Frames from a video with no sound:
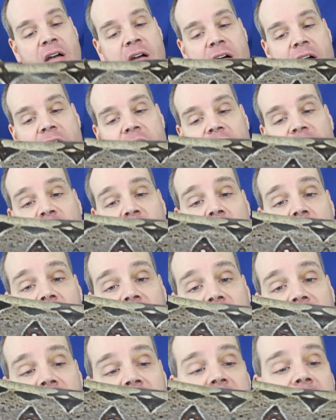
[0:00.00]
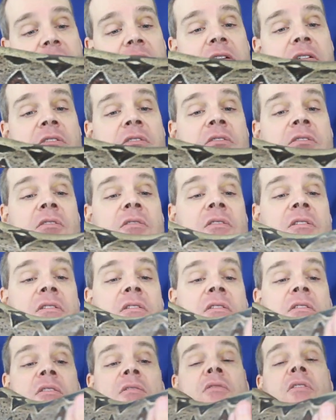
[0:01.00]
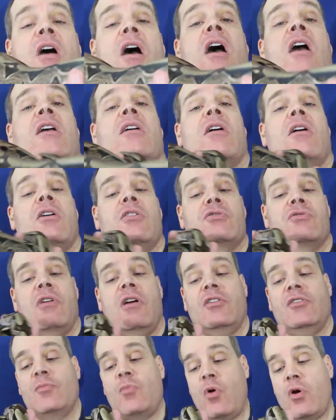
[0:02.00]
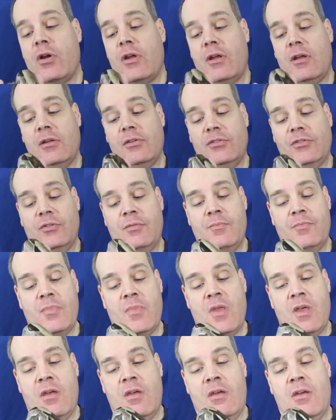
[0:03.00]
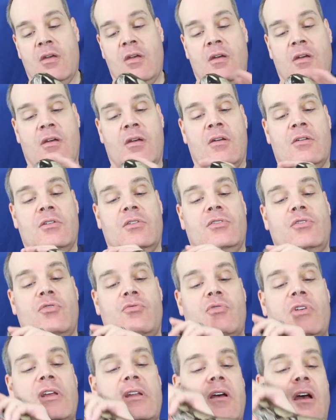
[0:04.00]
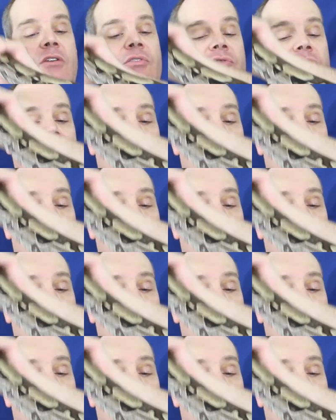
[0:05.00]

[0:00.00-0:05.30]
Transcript: as well as the high contrast markings. Just a really nice